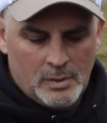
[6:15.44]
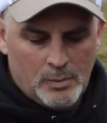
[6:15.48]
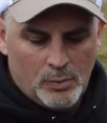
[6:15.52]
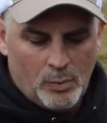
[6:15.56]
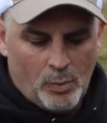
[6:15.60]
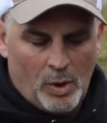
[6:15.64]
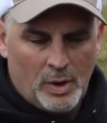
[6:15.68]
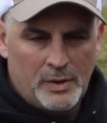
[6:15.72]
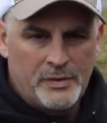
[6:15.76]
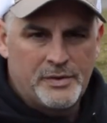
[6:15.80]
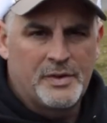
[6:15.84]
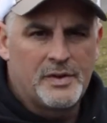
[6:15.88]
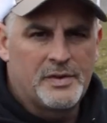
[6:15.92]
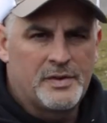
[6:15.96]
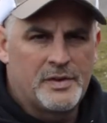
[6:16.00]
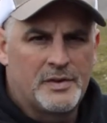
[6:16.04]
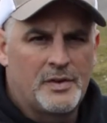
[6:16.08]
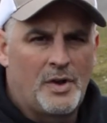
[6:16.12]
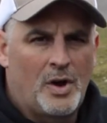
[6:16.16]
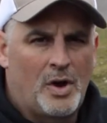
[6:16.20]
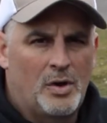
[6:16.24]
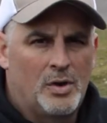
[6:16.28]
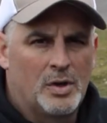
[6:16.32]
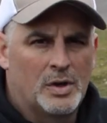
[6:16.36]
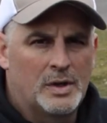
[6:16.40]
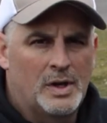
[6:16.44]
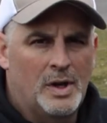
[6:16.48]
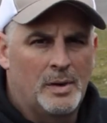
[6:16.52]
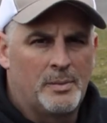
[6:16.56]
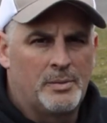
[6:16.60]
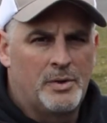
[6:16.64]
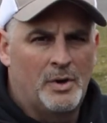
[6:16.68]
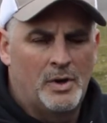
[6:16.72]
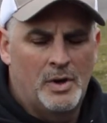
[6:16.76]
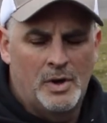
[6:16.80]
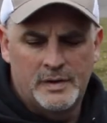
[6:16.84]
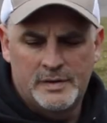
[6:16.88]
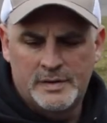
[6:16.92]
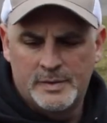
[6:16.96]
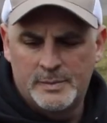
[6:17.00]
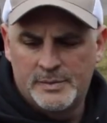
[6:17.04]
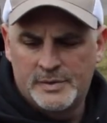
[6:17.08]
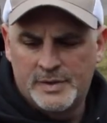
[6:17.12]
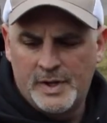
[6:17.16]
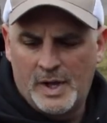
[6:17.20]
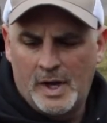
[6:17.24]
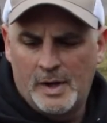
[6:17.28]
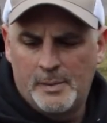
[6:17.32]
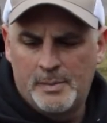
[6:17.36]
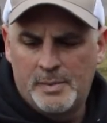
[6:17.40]
Once this is all hooked up, there is some
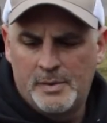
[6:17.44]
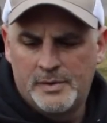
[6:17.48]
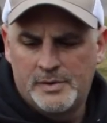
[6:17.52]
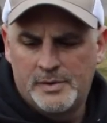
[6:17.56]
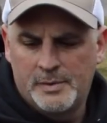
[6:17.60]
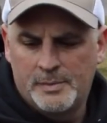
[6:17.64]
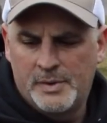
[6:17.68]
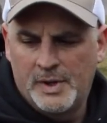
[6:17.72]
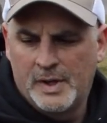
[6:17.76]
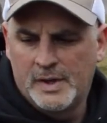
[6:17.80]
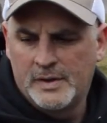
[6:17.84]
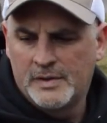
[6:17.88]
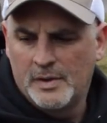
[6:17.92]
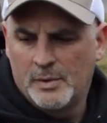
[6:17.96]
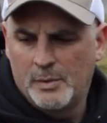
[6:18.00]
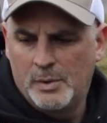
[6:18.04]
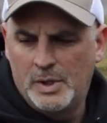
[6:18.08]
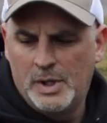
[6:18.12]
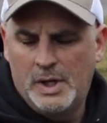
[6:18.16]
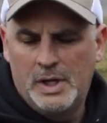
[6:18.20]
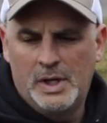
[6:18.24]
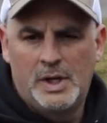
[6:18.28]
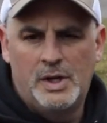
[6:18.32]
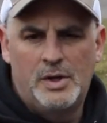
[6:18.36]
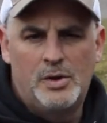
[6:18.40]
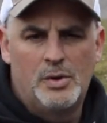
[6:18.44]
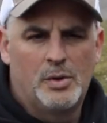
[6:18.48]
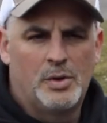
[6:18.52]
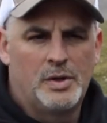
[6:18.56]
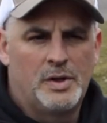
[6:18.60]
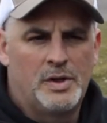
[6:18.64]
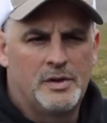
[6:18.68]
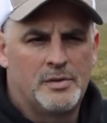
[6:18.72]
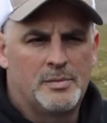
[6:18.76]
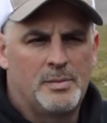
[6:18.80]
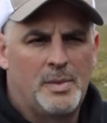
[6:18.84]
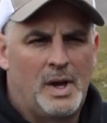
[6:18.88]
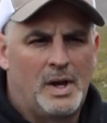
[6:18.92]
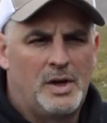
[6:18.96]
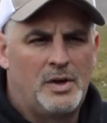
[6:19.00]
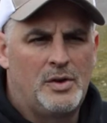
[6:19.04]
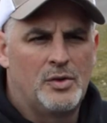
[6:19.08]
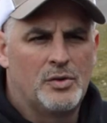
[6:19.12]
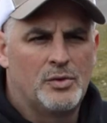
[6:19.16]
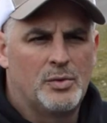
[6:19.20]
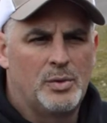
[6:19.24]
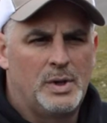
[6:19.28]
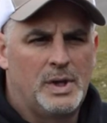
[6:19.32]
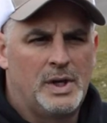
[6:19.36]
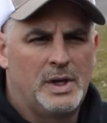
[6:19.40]
setup and some things that we need to do in these
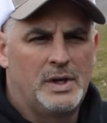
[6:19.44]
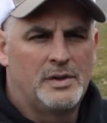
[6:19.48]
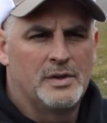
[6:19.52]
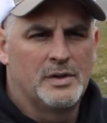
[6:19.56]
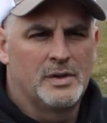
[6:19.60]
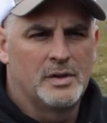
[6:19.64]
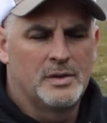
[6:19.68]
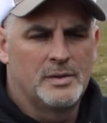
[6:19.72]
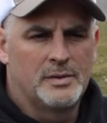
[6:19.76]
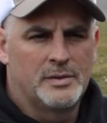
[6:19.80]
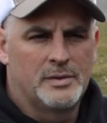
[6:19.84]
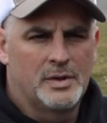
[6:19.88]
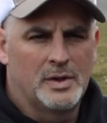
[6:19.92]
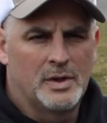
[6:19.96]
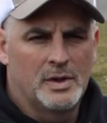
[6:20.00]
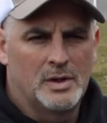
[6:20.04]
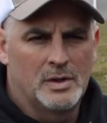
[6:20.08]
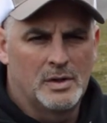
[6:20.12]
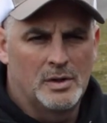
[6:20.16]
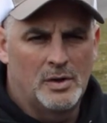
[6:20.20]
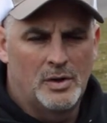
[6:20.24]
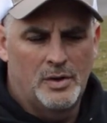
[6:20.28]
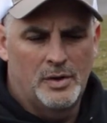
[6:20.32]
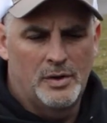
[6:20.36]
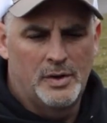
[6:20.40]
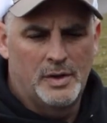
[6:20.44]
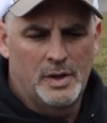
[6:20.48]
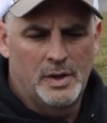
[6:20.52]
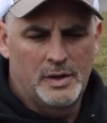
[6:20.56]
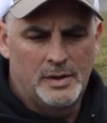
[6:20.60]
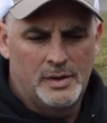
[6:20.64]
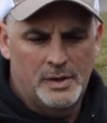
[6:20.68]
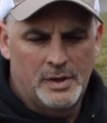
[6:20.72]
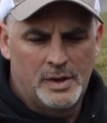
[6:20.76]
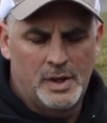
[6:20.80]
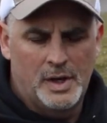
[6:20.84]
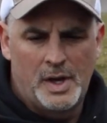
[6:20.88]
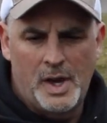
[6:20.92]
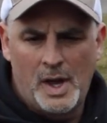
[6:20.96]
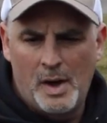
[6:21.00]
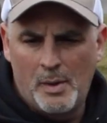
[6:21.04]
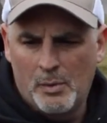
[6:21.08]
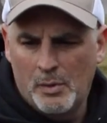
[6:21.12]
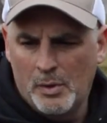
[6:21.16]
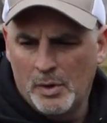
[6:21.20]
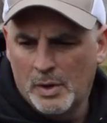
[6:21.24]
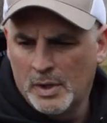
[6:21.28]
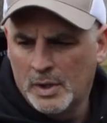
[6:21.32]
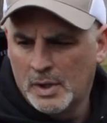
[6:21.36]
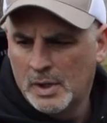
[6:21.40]
menus. We need to learn the
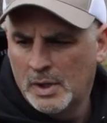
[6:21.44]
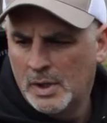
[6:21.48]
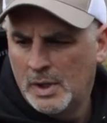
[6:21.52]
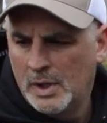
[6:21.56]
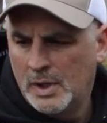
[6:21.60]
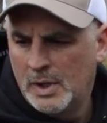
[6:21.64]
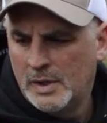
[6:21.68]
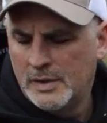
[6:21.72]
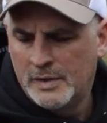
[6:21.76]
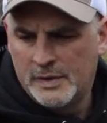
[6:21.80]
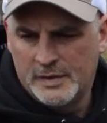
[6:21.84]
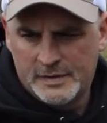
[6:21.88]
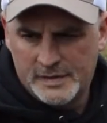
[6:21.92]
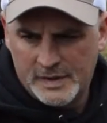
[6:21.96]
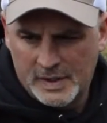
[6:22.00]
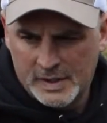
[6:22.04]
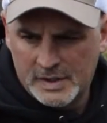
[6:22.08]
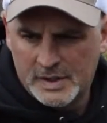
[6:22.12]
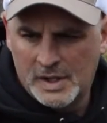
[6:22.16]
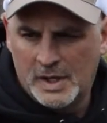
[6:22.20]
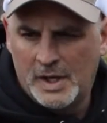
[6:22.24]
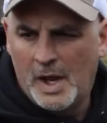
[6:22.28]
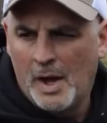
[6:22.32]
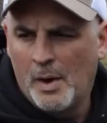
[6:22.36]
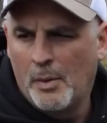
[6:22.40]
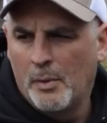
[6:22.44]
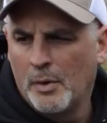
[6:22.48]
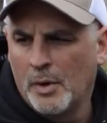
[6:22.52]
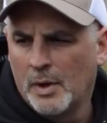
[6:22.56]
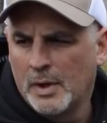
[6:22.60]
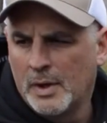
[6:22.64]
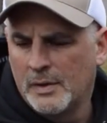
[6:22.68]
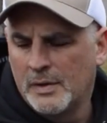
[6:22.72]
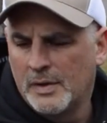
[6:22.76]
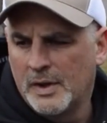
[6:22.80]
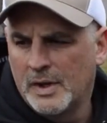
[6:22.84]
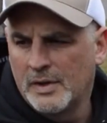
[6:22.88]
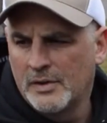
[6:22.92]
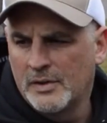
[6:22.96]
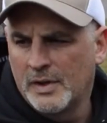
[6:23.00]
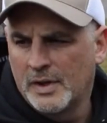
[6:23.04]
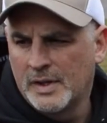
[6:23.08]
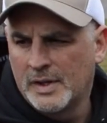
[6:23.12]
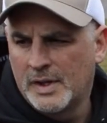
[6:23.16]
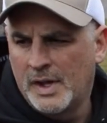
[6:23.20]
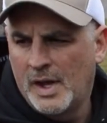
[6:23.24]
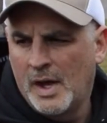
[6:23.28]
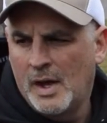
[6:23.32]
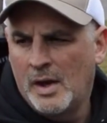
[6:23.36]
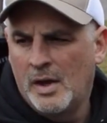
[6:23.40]
network, to sync the network and things
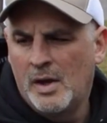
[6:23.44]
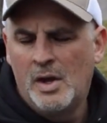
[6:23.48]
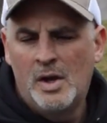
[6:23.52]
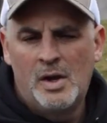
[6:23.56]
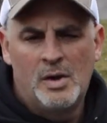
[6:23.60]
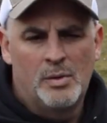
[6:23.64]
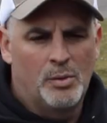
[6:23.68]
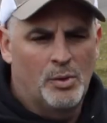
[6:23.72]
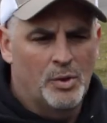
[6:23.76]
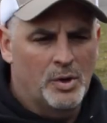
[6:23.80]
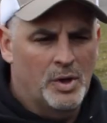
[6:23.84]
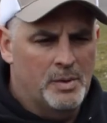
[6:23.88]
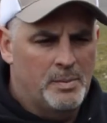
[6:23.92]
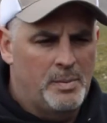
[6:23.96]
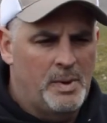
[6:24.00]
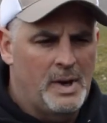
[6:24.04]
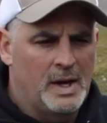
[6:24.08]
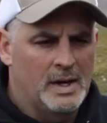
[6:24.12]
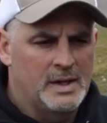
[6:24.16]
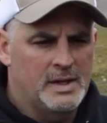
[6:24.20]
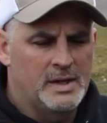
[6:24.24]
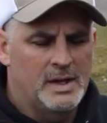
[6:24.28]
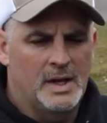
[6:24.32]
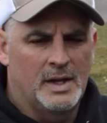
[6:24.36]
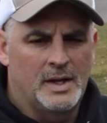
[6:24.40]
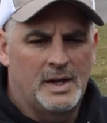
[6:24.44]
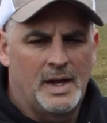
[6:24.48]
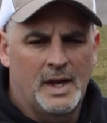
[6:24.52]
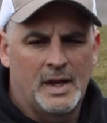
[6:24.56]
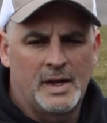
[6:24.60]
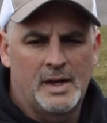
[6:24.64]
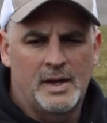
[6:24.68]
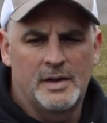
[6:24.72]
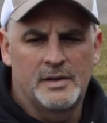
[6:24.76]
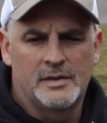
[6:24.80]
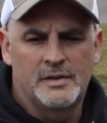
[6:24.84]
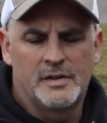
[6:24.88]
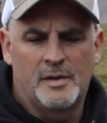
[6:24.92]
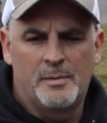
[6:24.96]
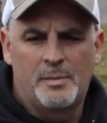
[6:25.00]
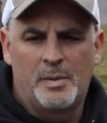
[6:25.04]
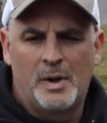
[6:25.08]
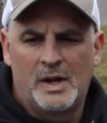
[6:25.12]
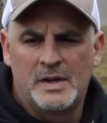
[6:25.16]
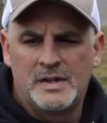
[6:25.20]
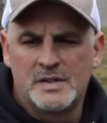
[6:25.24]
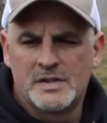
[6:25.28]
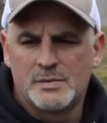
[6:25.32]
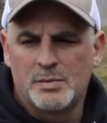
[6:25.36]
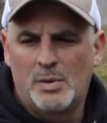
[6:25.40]
like that. We'll get back to you on that kind of stuff,
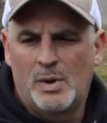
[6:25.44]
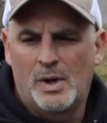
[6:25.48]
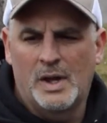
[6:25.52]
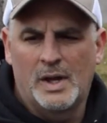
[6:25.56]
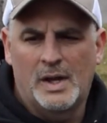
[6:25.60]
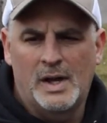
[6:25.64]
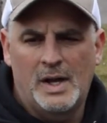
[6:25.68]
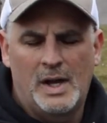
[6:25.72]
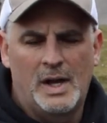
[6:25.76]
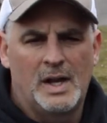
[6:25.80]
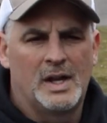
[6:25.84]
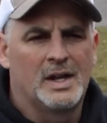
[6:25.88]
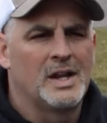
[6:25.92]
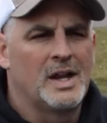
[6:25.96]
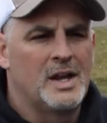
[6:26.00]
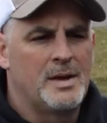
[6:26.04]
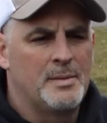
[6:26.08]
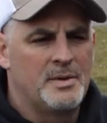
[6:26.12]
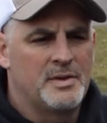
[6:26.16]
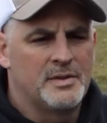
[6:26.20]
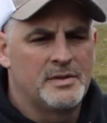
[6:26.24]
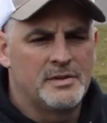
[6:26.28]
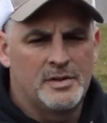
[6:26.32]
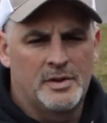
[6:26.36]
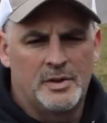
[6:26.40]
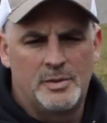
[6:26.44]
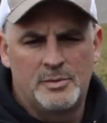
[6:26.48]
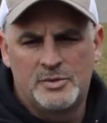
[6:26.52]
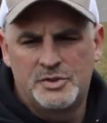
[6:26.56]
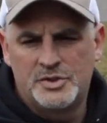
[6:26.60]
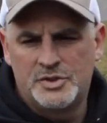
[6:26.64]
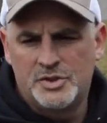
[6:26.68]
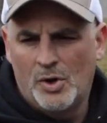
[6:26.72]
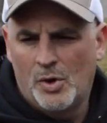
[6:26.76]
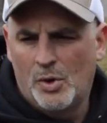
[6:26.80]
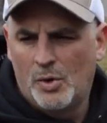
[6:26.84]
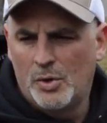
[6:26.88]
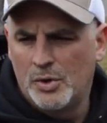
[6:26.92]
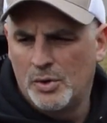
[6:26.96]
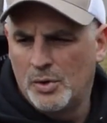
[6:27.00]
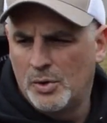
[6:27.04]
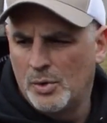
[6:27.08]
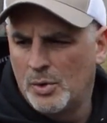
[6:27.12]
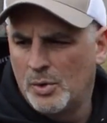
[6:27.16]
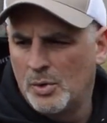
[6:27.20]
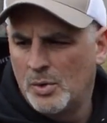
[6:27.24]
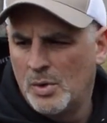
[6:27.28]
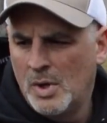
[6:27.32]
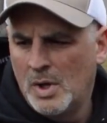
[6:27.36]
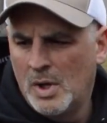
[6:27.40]
but I just want to kind of in layman's terms show
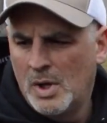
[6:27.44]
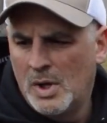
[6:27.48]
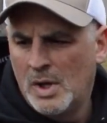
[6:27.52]
you